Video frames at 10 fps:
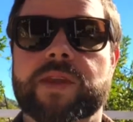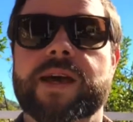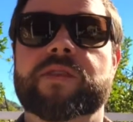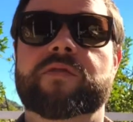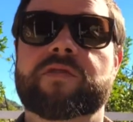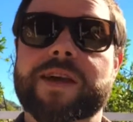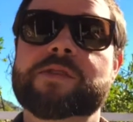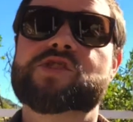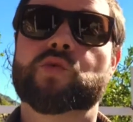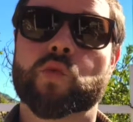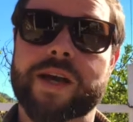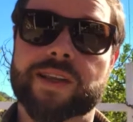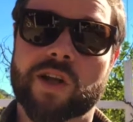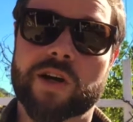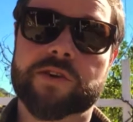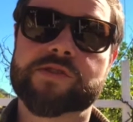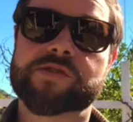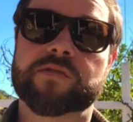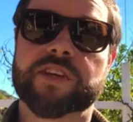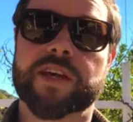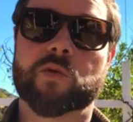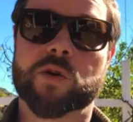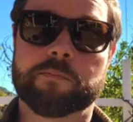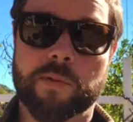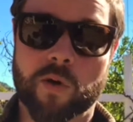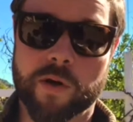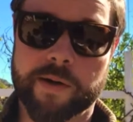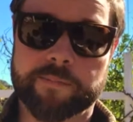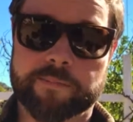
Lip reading: and the famous red lagers of Vienna were born.